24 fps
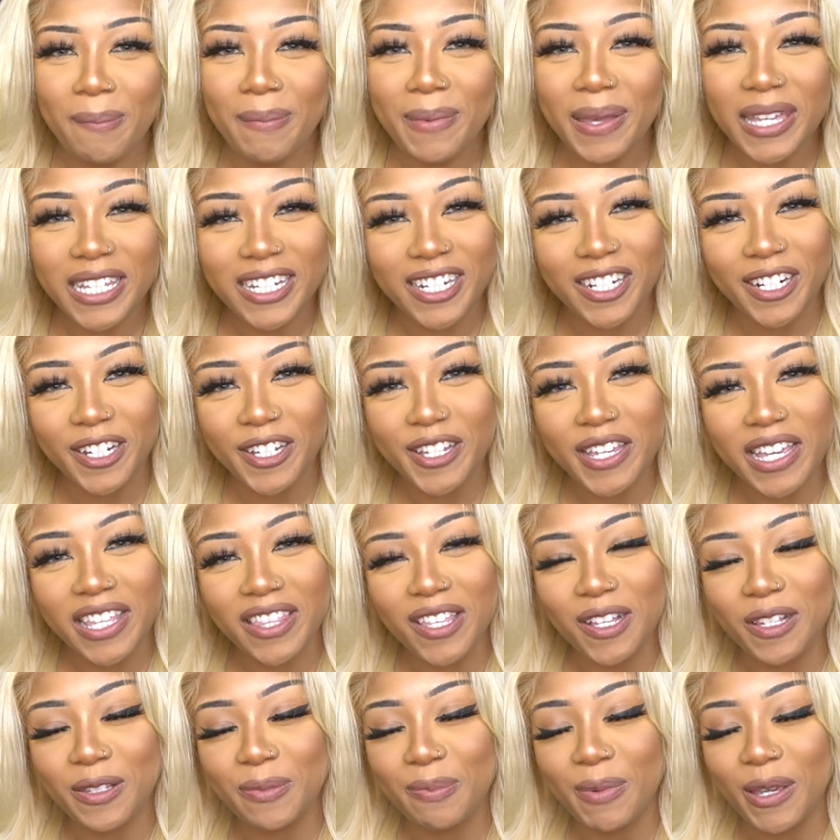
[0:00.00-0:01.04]
Make sure you
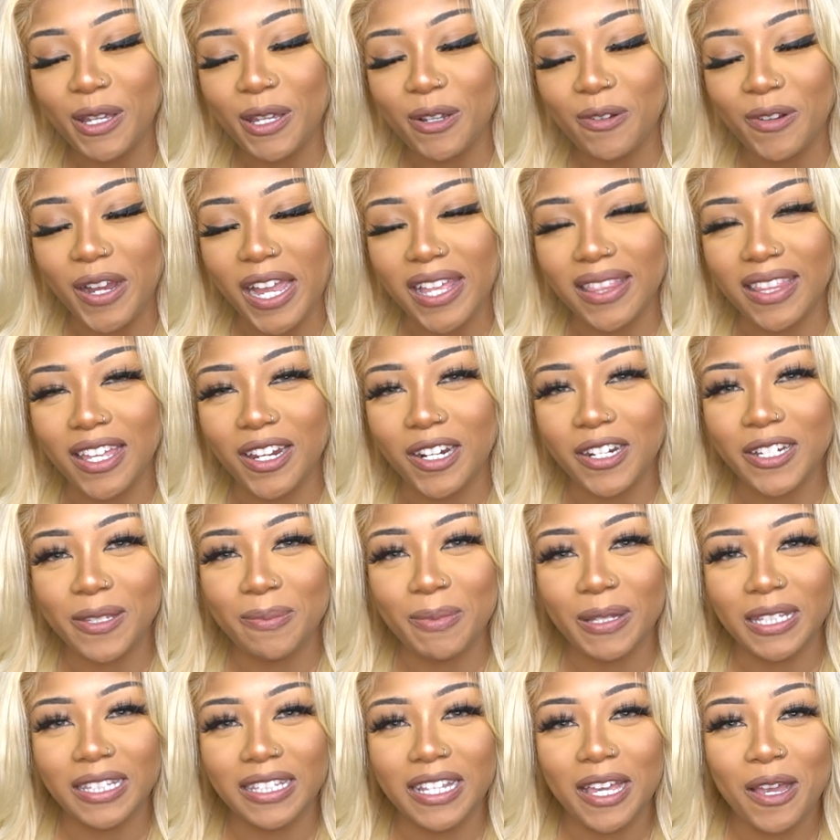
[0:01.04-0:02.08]
hit those big red letters
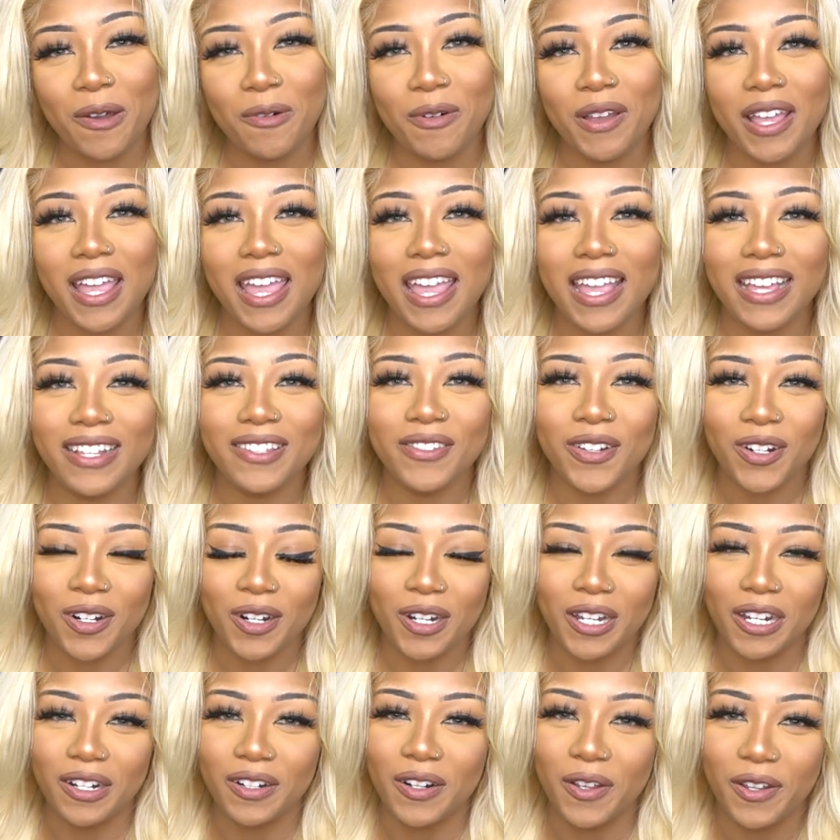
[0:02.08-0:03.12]
below and turn
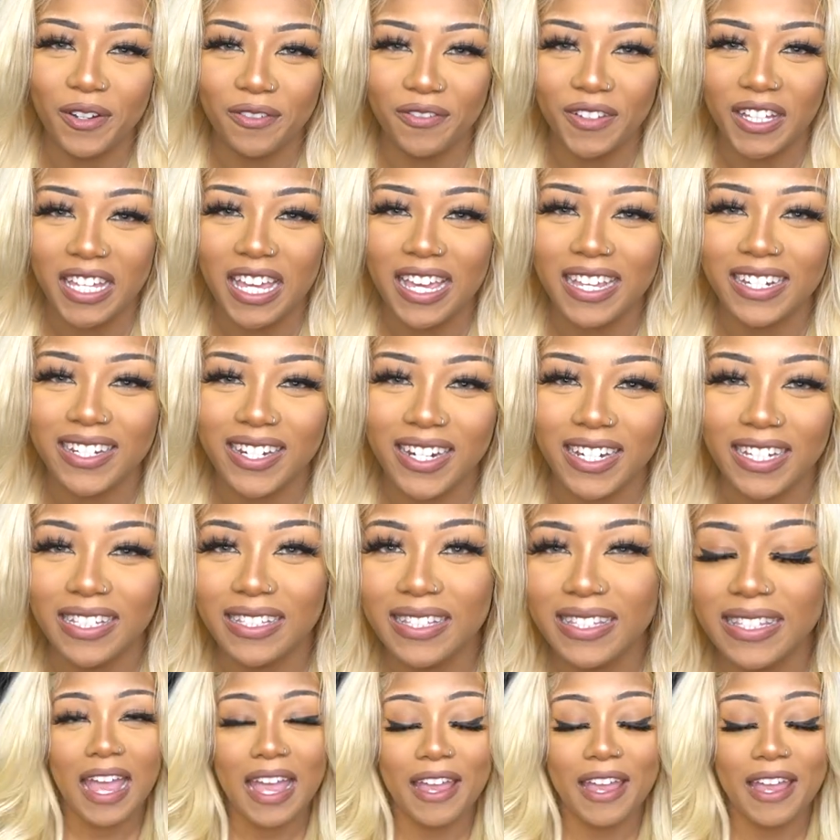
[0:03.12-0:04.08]
on your notifications.